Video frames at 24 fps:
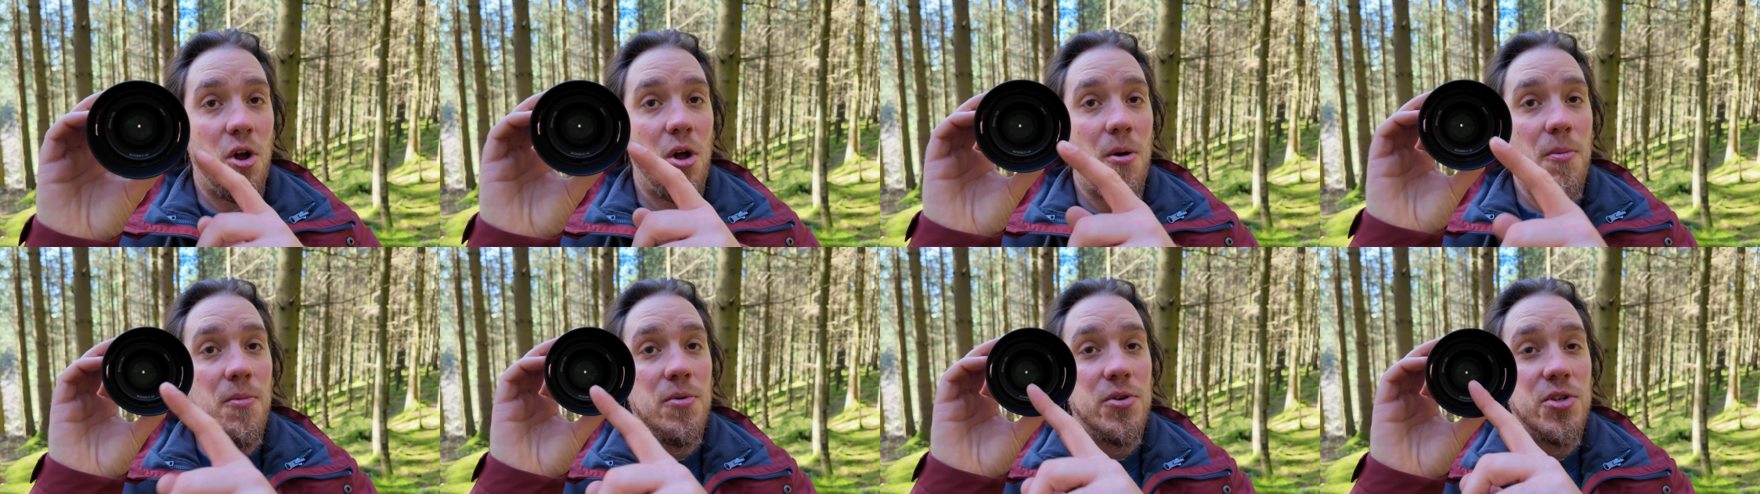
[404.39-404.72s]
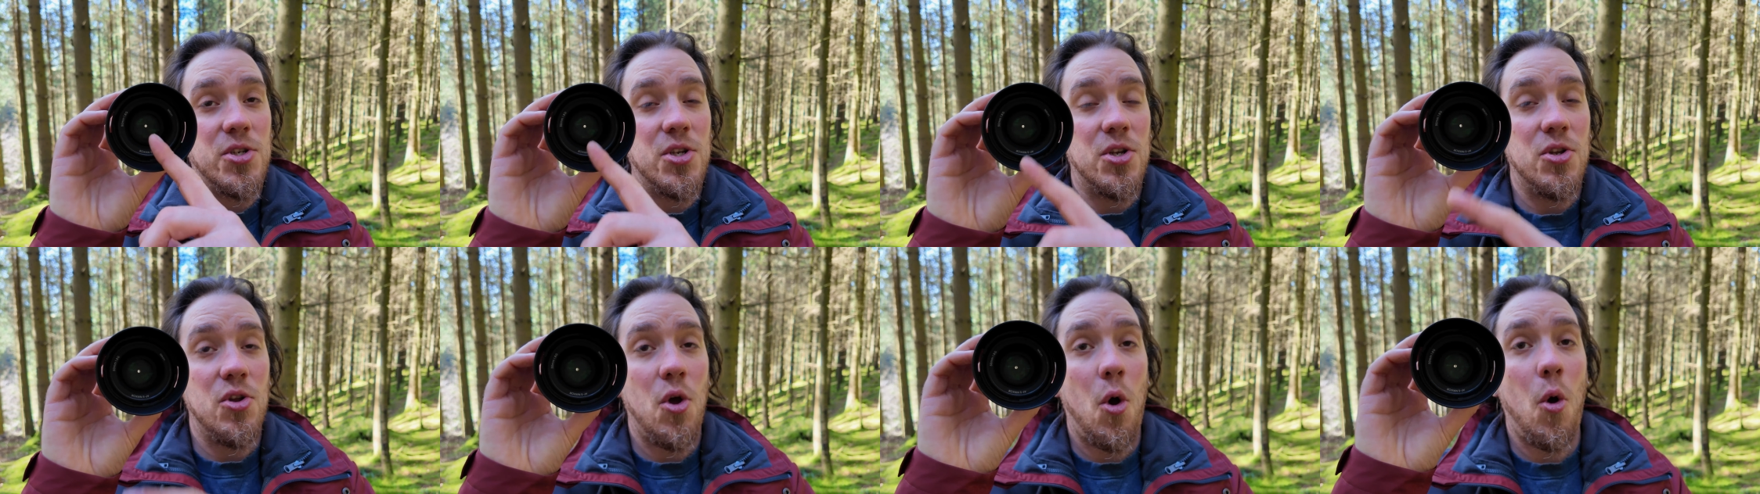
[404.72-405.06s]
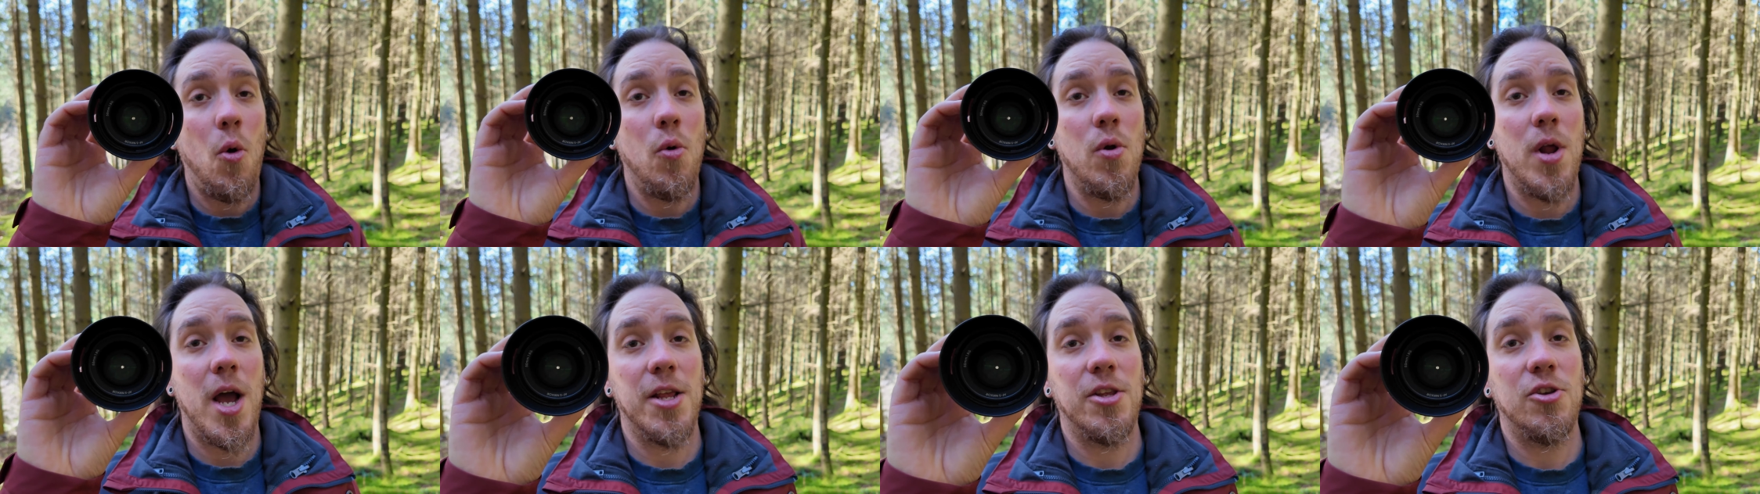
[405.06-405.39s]
almost no
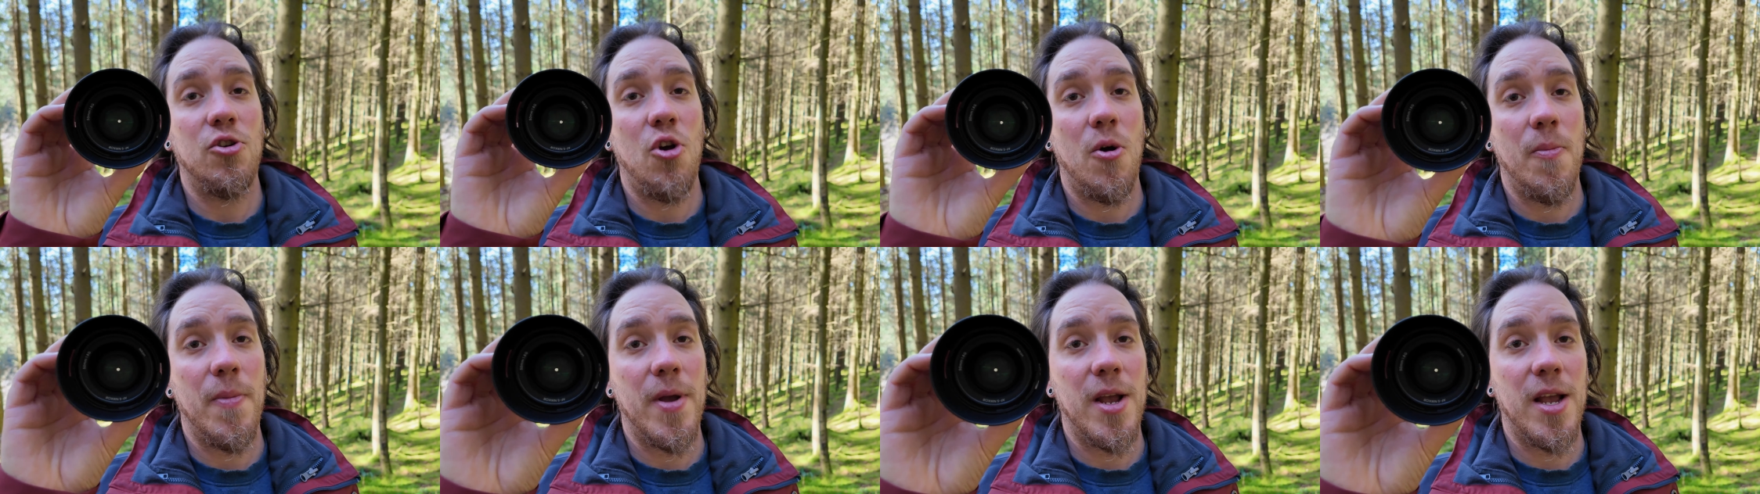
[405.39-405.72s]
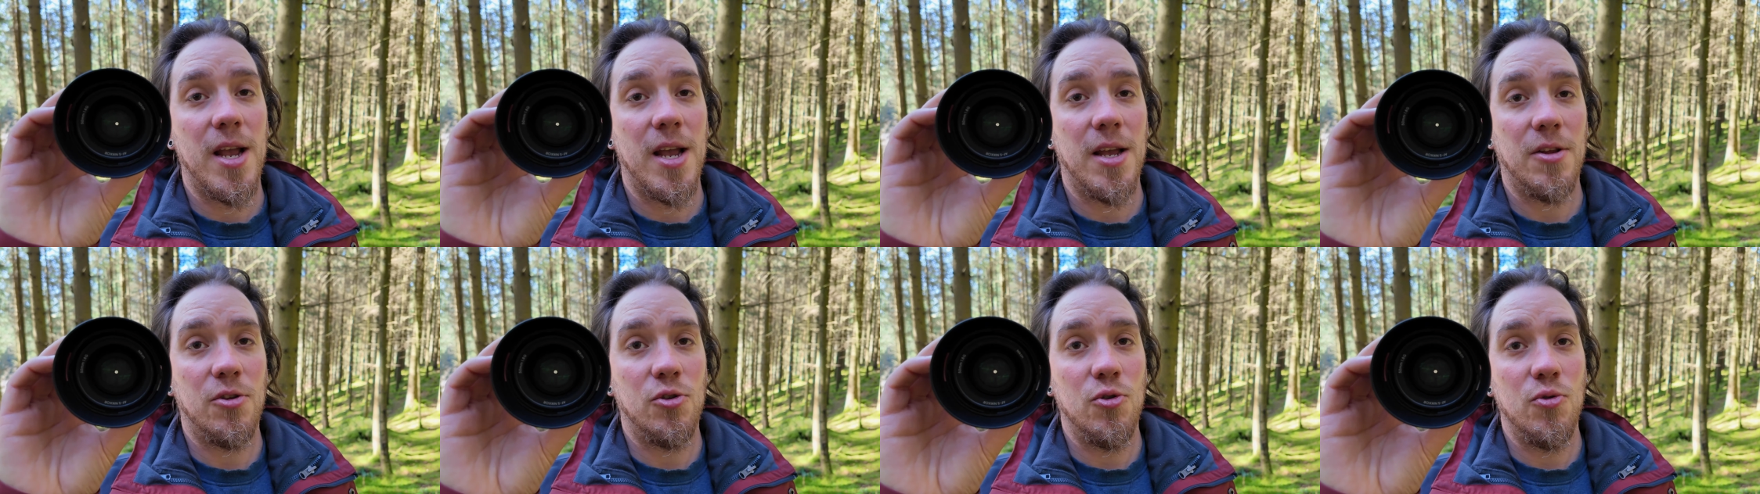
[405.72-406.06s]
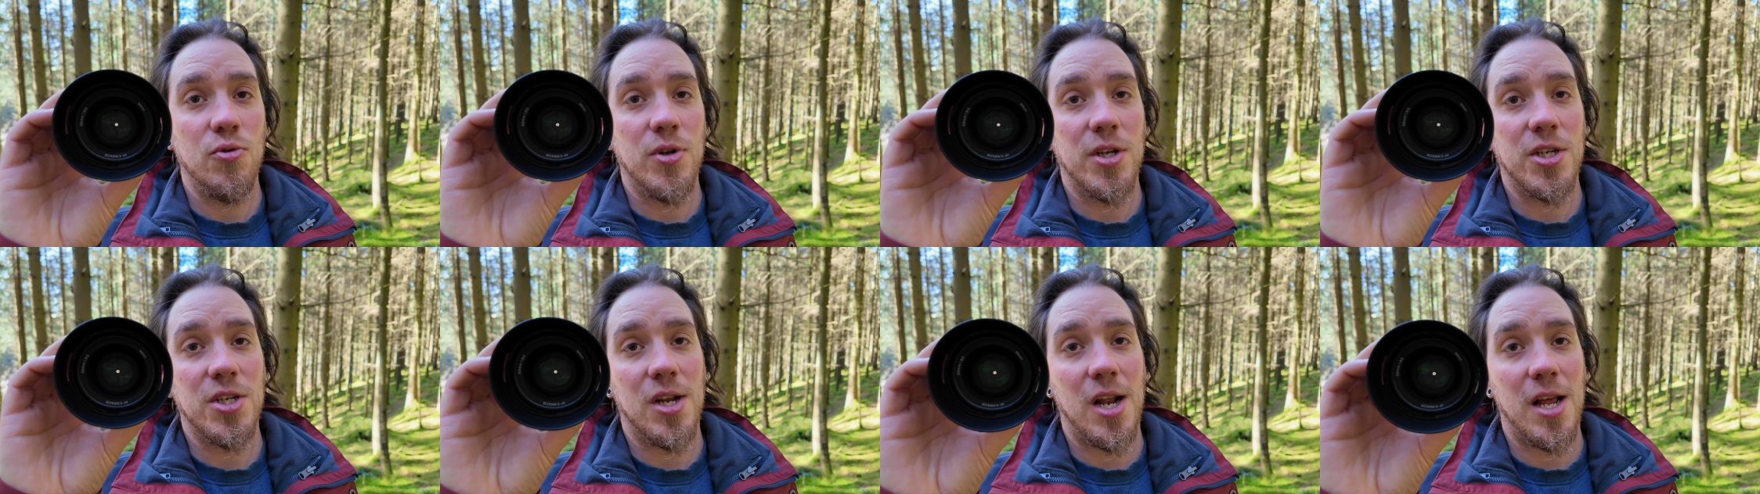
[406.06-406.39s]
light coming
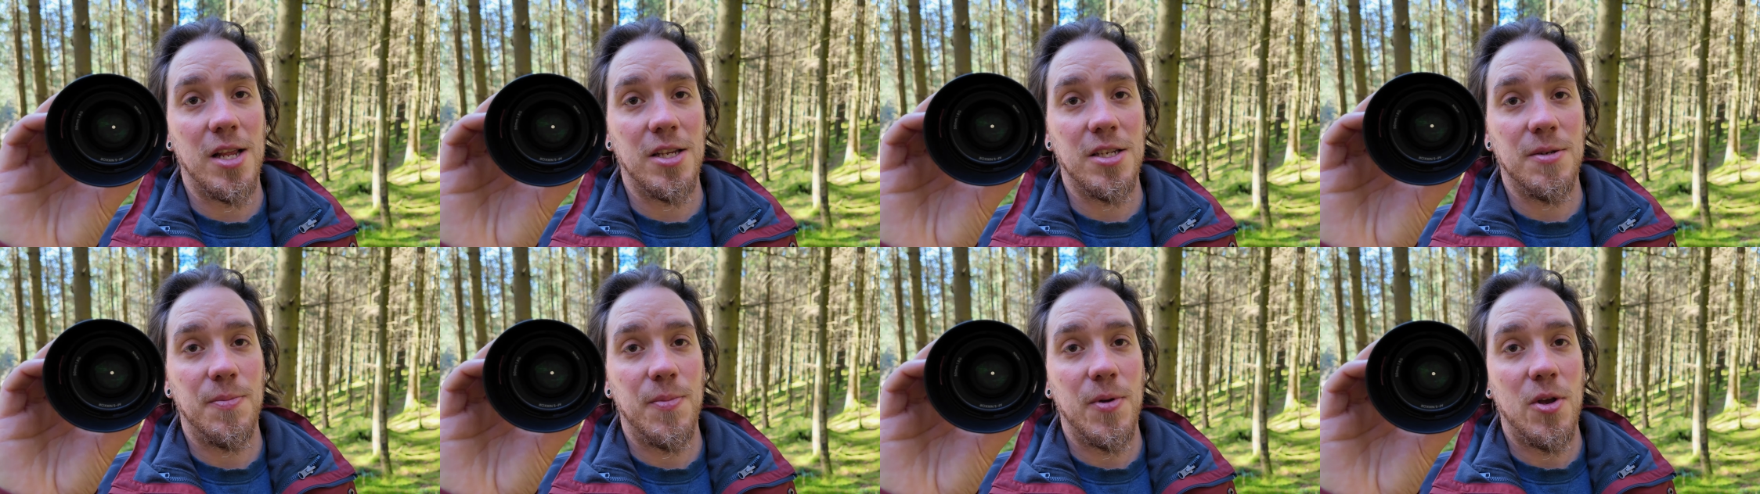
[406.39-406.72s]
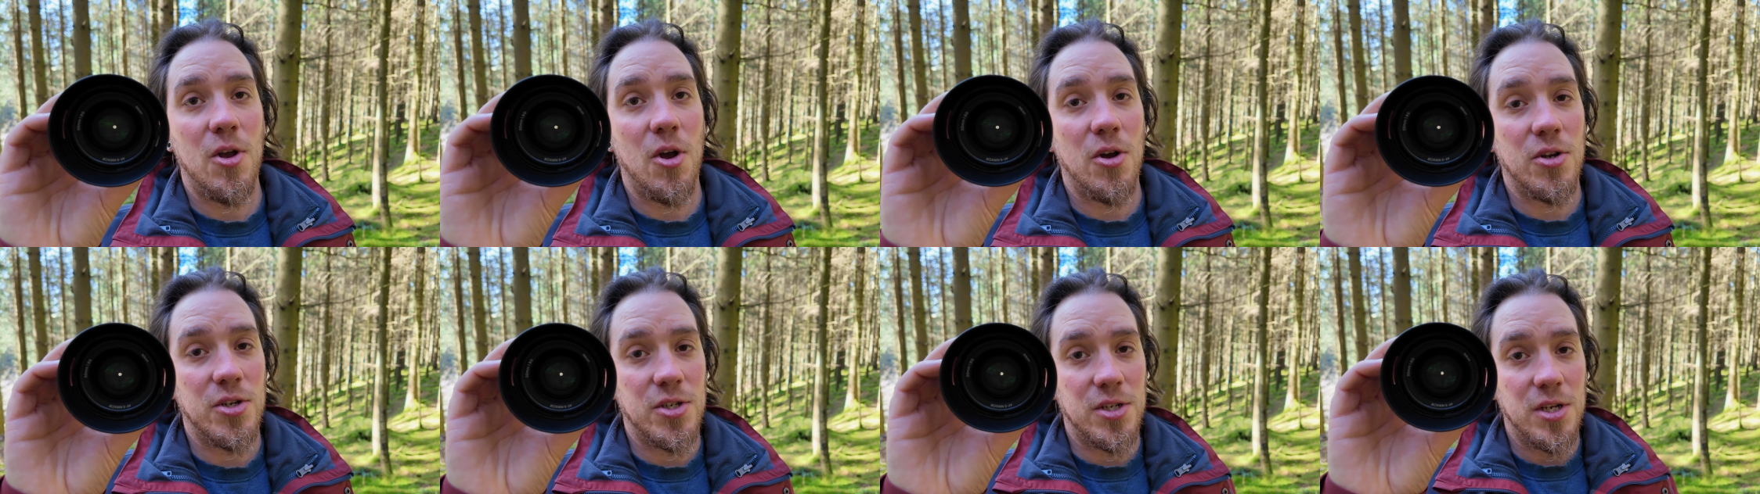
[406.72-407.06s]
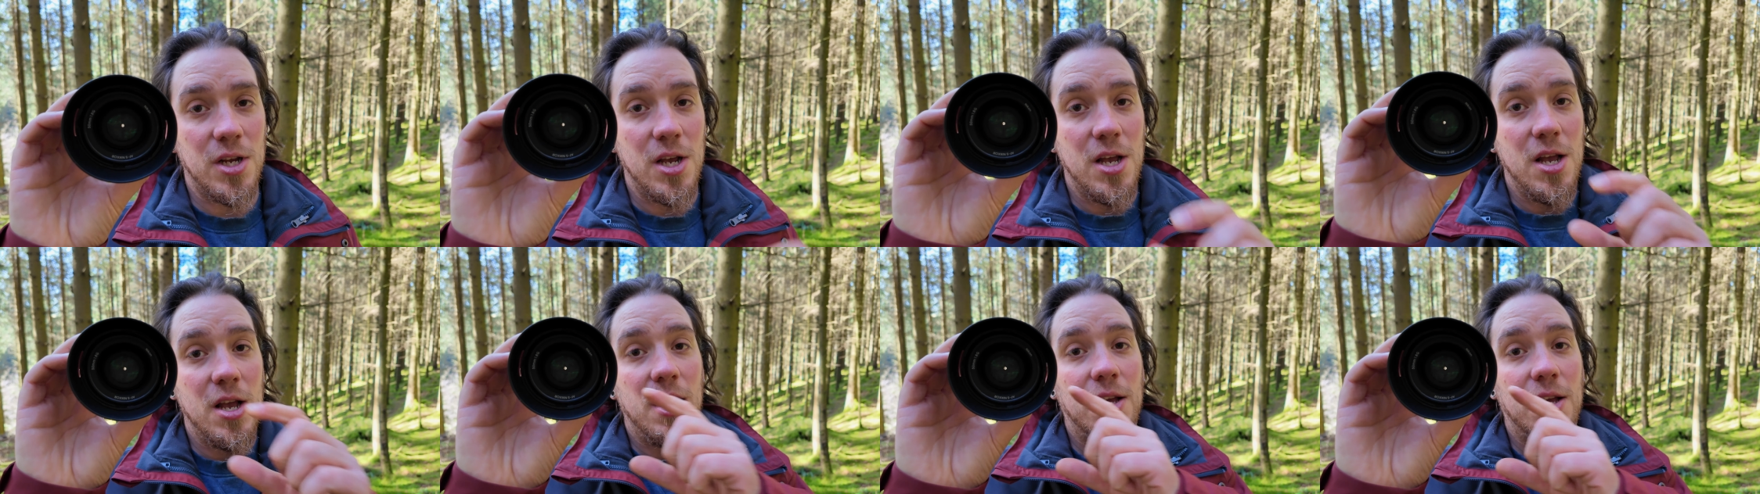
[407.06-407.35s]
through this lens because